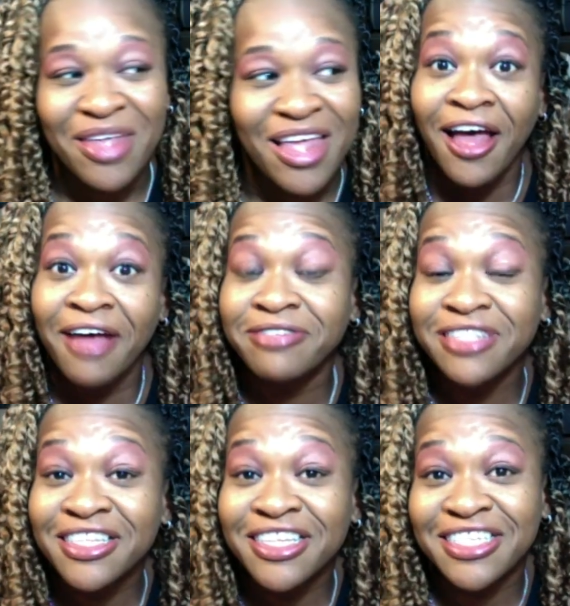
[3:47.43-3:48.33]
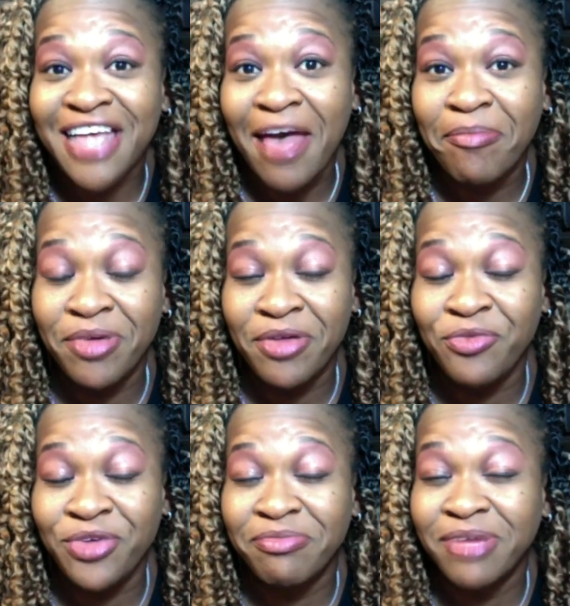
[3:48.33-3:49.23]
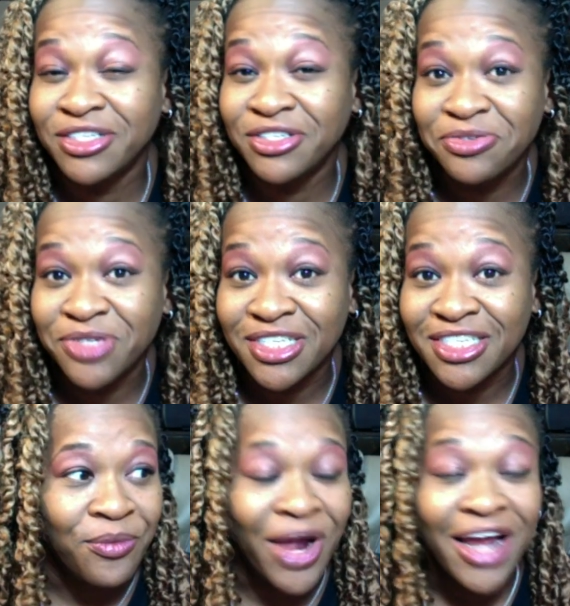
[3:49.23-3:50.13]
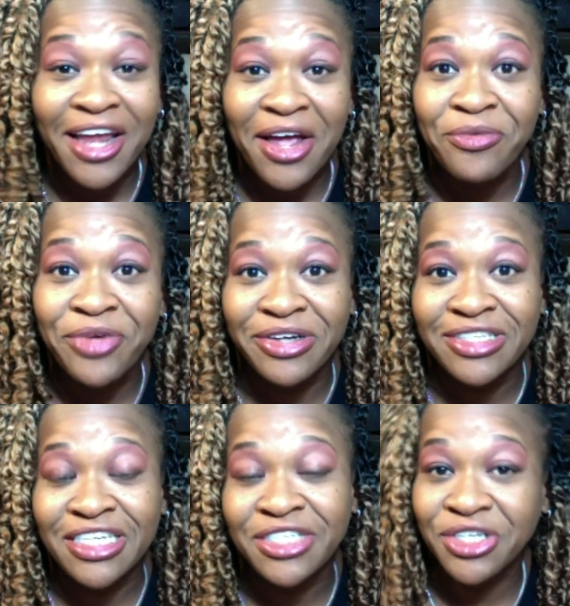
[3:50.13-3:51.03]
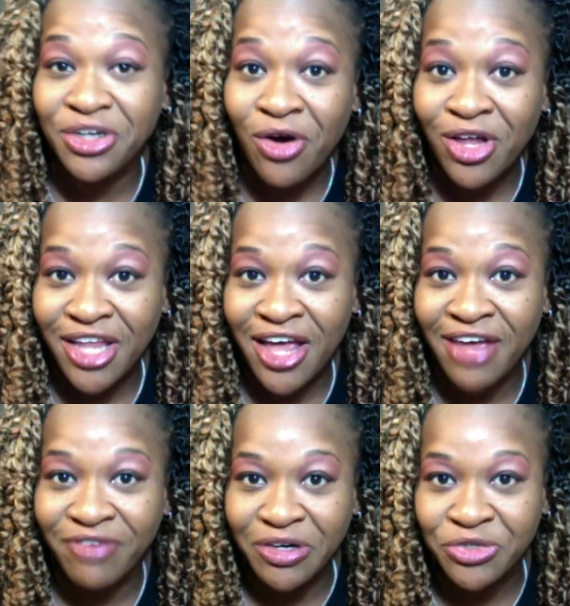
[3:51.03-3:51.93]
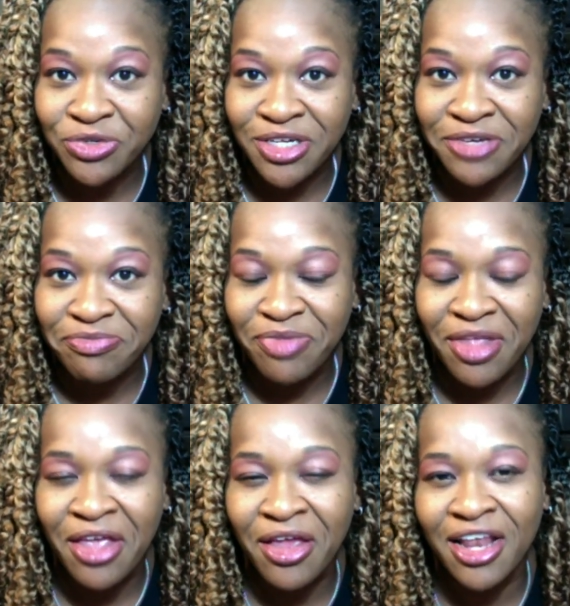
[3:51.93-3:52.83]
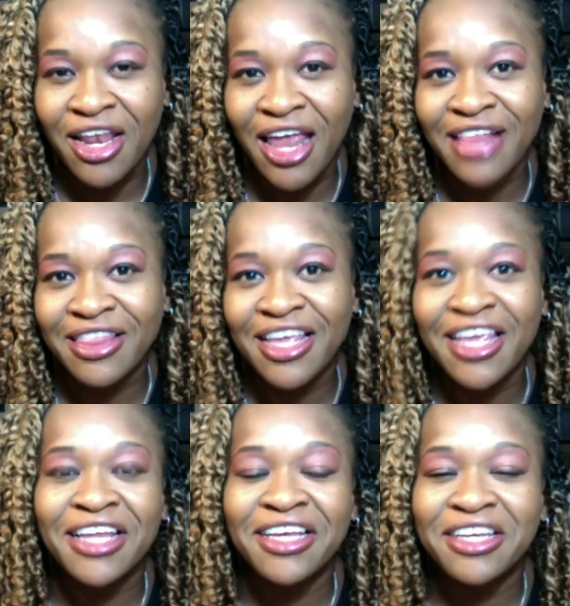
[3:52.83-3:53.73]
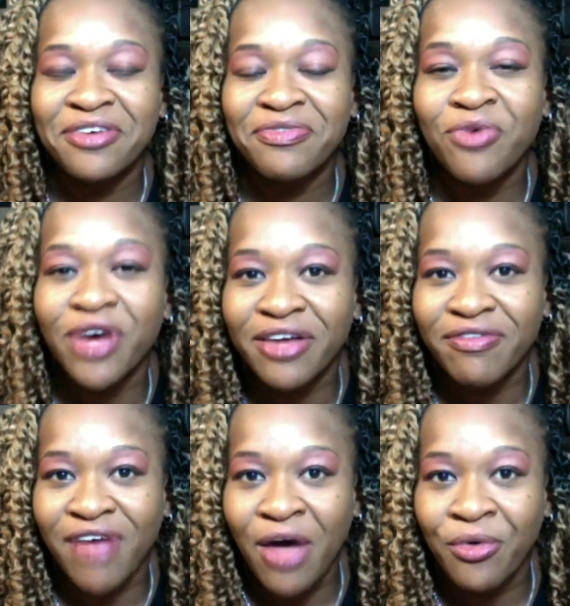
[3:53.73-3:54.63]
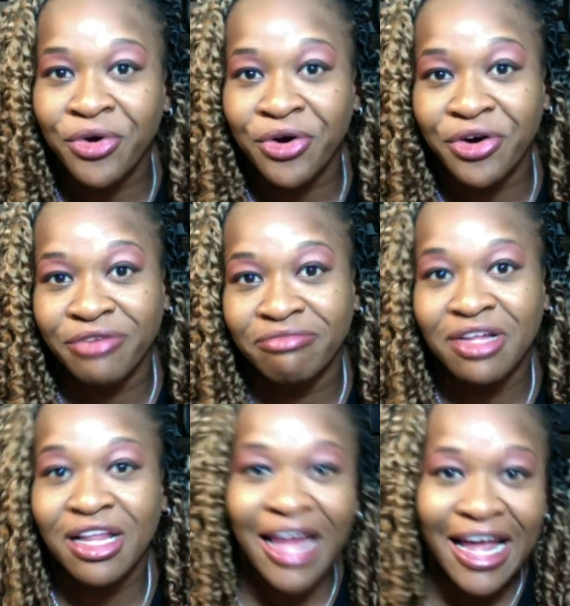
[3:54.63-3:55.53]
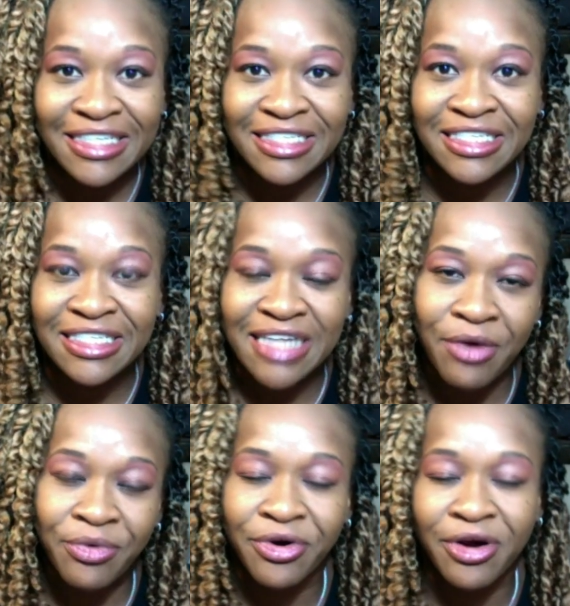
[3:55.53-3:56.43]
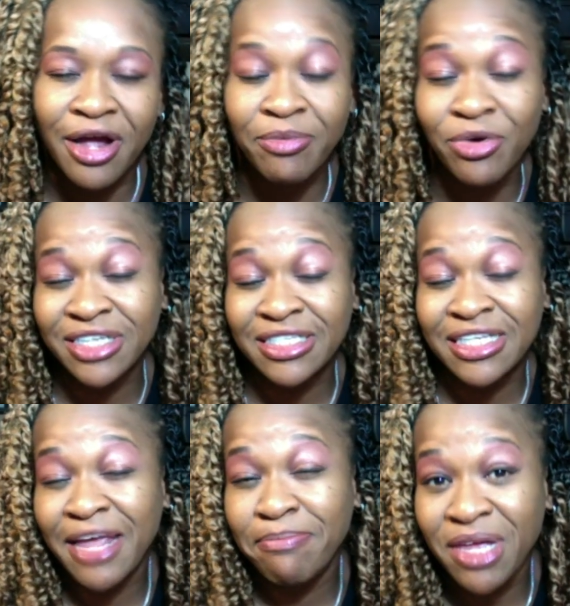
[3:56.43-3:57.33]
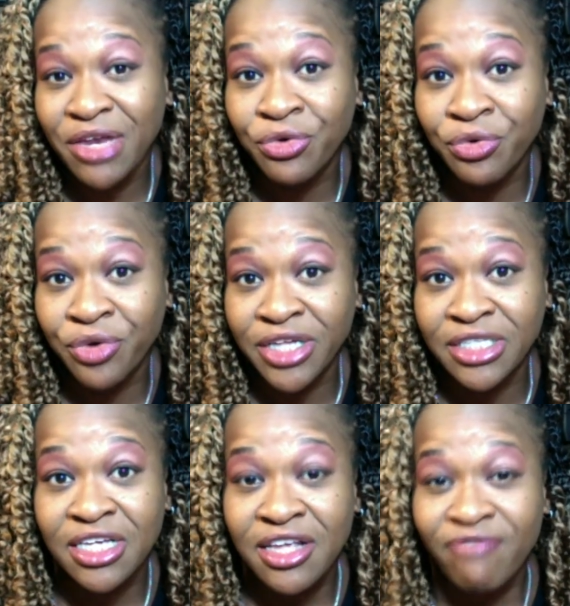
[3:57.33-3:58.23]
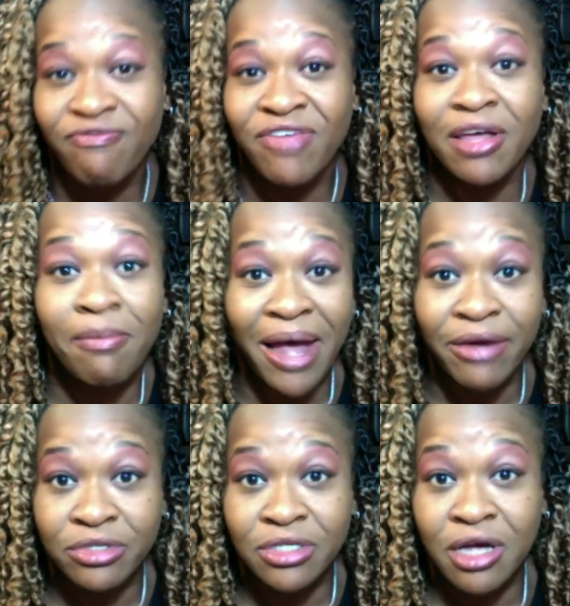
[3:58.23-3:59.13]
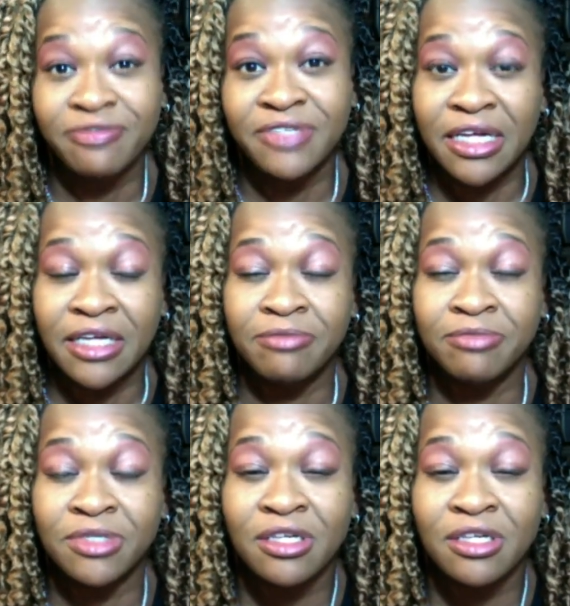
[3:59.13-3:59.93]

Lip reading: I've seen this happen with my students. Right now, we are teaching online virtually, and at the end of one of our classes, I'm going to say meet and greets via Microsoft Teams,